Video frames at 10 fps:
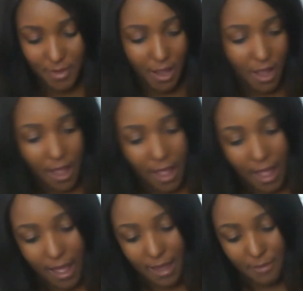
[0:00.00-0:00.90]

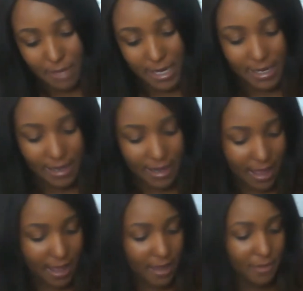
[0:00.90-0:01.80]
I'm ready.
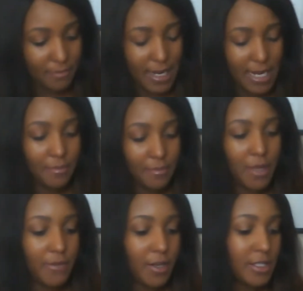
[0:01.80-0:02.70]
I'm ready. If you're
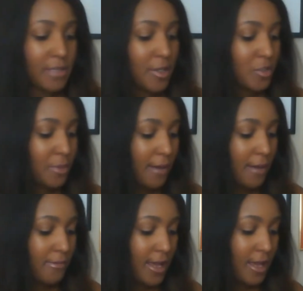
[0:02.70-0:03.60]
a SpongeBob
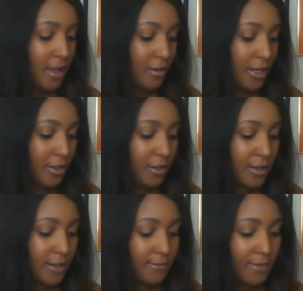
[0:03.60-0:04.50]
fan or Nickelodeon
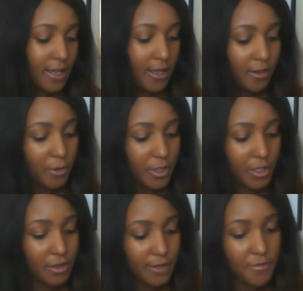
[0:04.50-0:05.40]
fan, or you
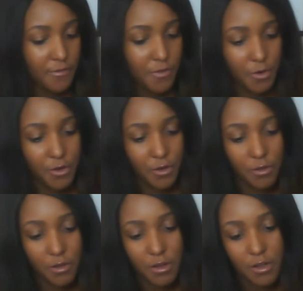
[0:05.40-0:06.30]
lived through
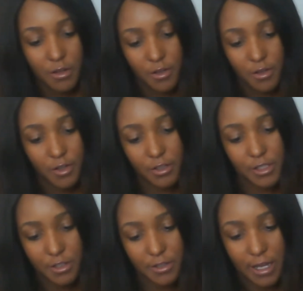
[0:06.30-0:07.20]
the early
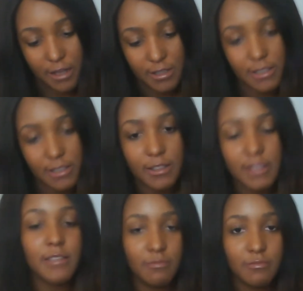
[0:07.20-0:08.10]
2000s,
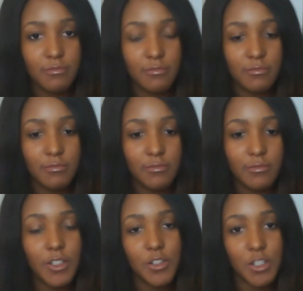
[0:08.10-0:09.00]
you
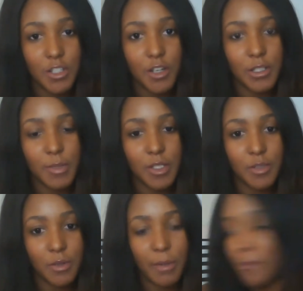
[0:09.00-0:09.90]
should know the SpongeBob
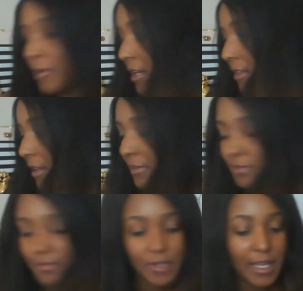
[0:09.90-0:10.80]
I'm ready thing.
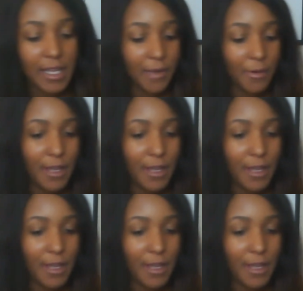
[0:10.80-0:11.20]
Anyway,